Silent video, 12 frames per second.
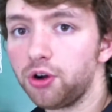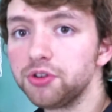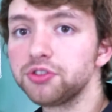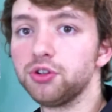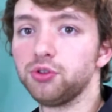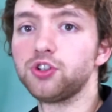
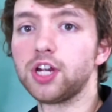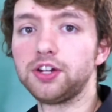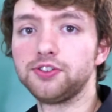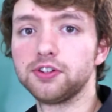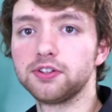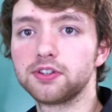also
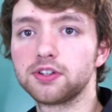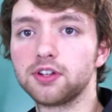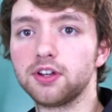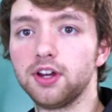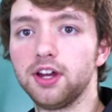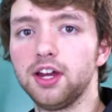changes
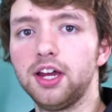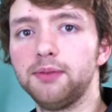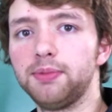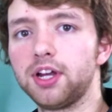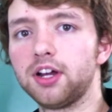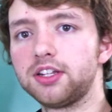
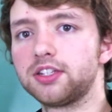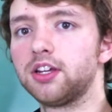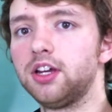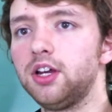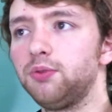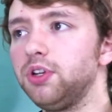because
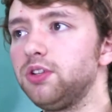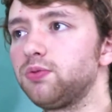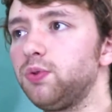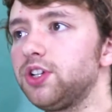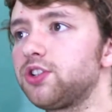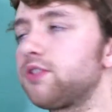we
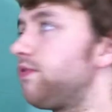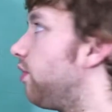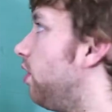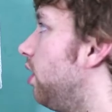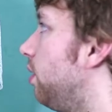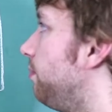switched
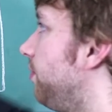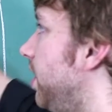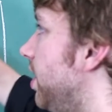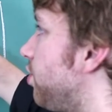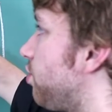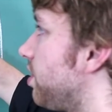from
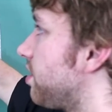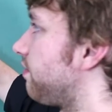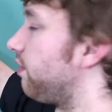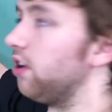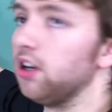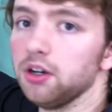the
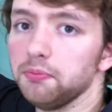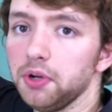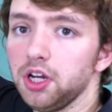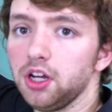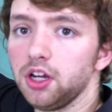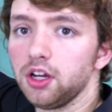interest
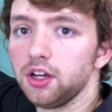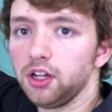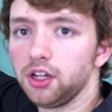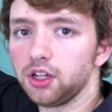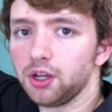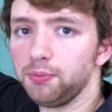from
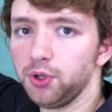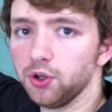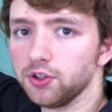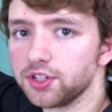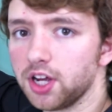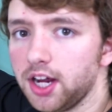
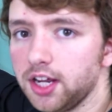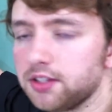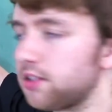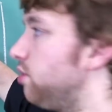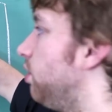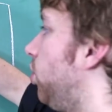computer
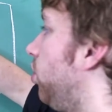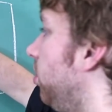science to